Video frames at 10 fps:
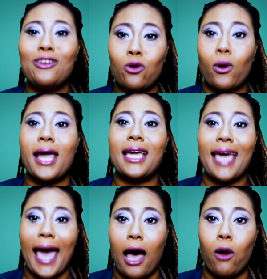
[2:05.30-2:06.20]
crank
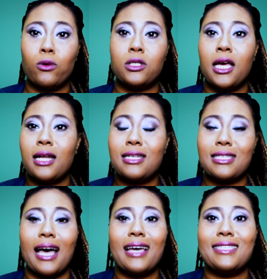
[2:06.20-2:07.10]
out
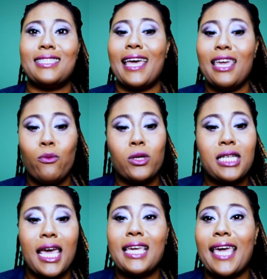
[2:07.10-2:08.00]
designs that it would
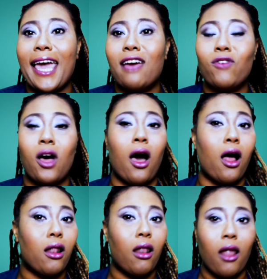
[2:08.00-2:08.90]
take Canva a
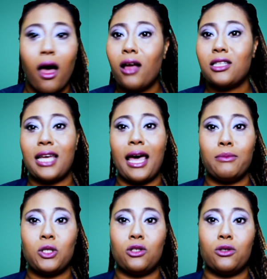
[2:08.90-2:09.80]
long time
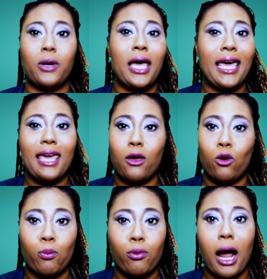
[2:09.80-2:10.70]
to do. It will
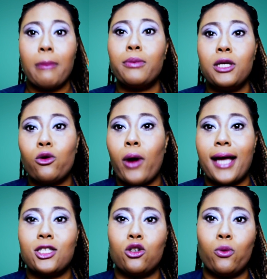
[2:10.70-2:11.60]
probably
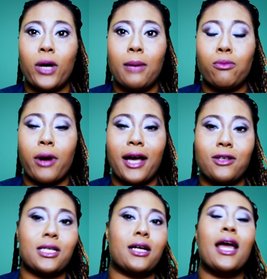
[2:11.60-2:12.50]
crash your web
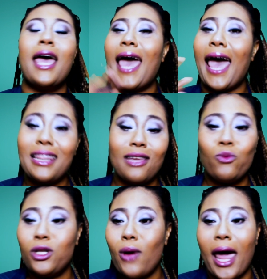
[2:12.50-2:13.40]
browser, and then
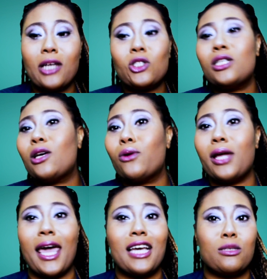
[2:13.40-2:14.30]
when you actually go
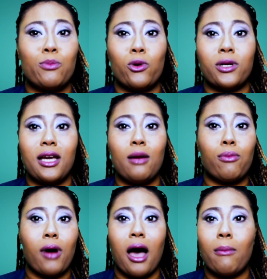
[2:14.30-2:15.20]
to export it, it
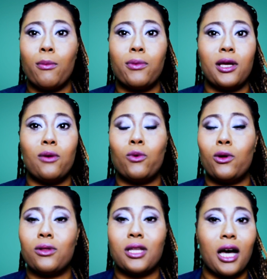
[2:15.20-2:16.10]
probably
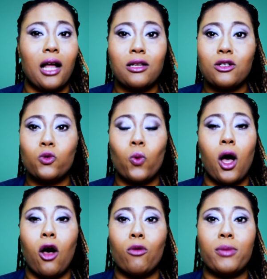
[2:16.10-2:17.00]
will, the colors will
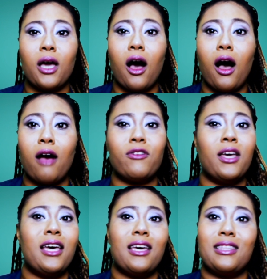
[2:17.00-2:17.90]
all be off,
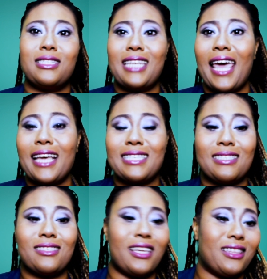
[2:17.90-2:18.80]
the text,
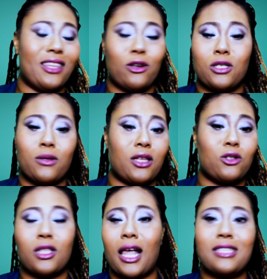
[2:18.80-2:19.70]
and
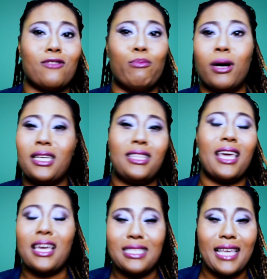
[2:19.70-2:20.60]
there's lots of buggy
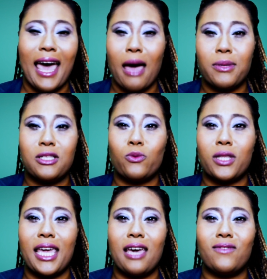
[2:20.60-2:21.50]
things that happens with
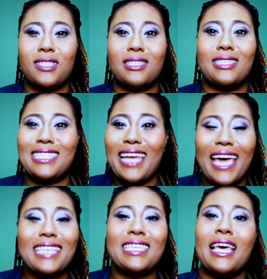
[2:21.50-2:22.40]
Canva's
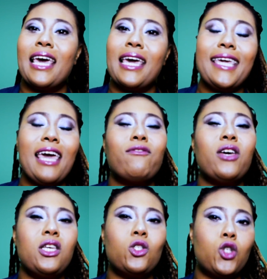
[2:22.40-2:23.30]
text.
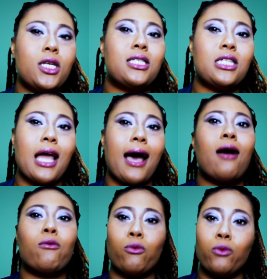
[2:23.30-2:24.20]
Canva is just
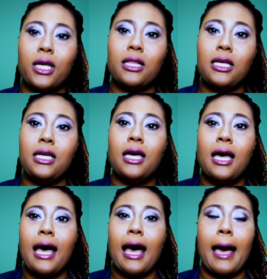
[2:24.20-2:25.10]
not really,
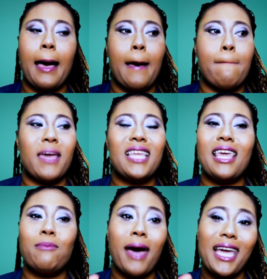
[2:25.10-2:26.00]

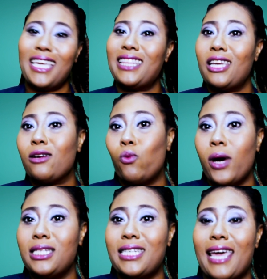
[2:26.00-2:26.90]
it might get there
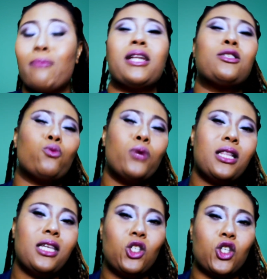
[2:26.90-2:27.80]
one day, but it's
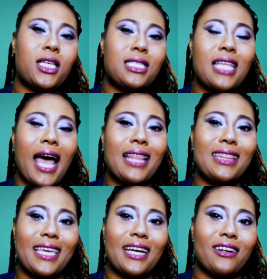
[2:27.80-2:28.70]
really just not
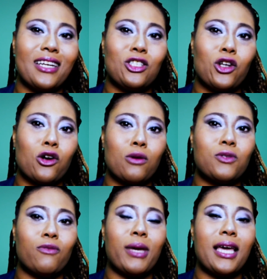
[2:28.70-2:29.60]
there in terms
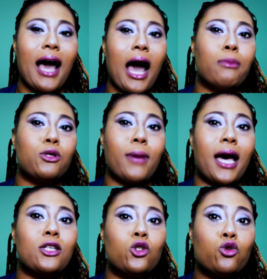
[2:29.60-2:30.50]
of being
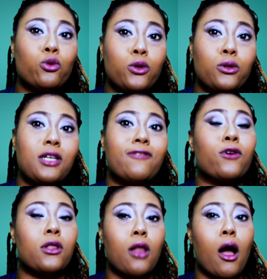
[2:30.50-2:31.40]
optimized truly for
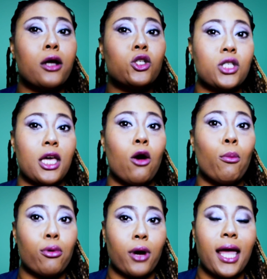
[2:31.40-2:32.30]
large scale
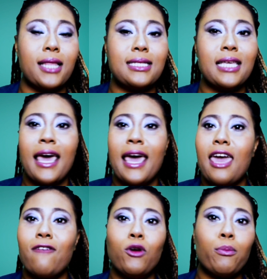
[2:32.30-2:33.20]
prints.
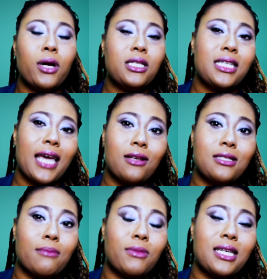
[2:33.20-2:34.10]
If you're printing out
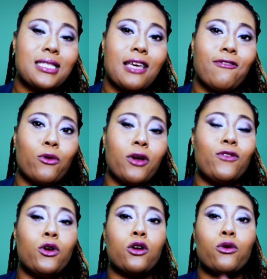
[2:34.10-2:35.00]
something, say if
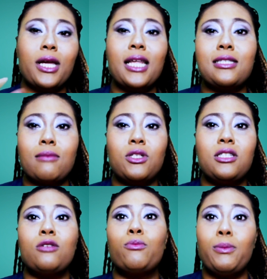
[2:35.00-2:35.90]
you're creating something
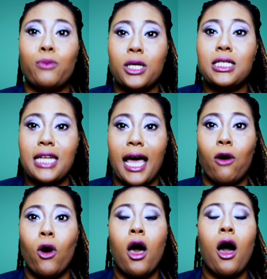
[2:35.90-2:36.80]
to be printed
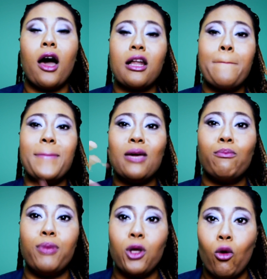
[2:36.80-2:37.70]
out on a big
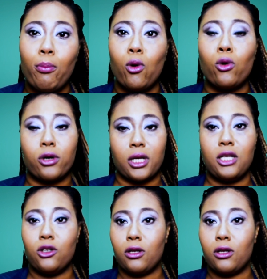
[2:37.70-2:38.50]
billboard in your